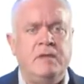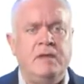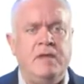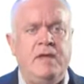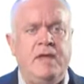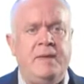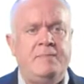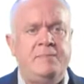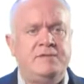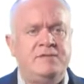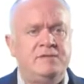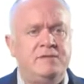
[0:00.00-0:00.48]

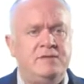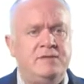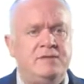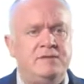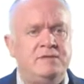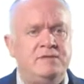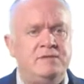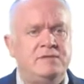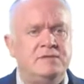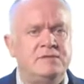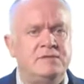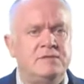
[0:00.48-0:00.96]

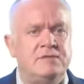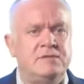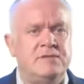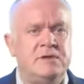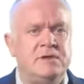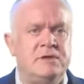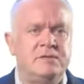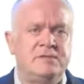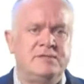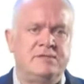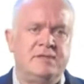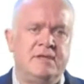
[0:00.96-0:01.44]
Hepatitis or
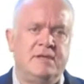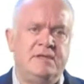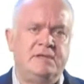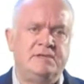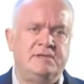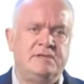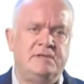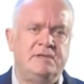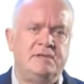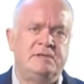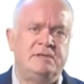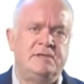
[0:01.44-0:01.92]

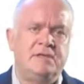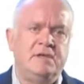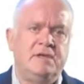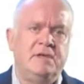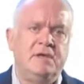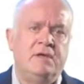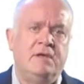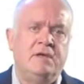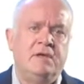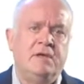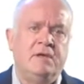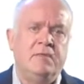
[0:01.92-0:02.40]
cholestasis,
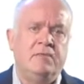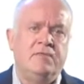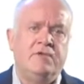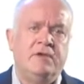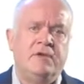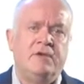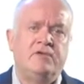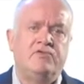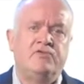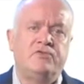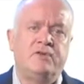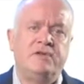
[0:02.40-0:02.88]
with an
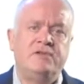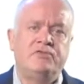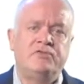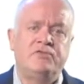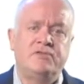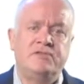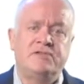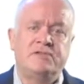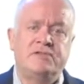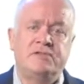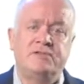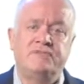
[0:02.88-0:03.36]
increased
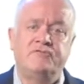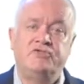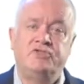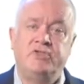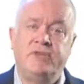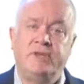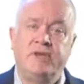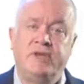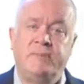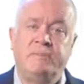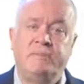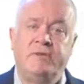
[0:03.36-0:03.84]
risk of
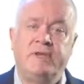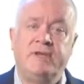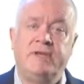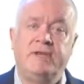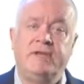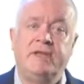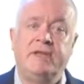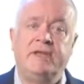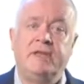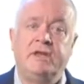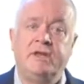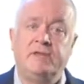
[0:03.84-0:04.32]
GI
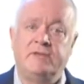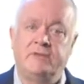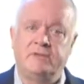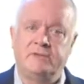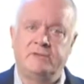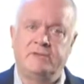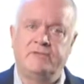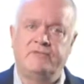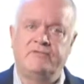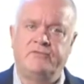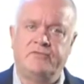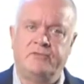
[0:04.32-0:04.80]
bleeding and
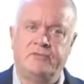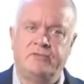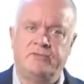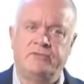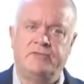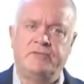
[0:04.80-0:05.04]
also fluid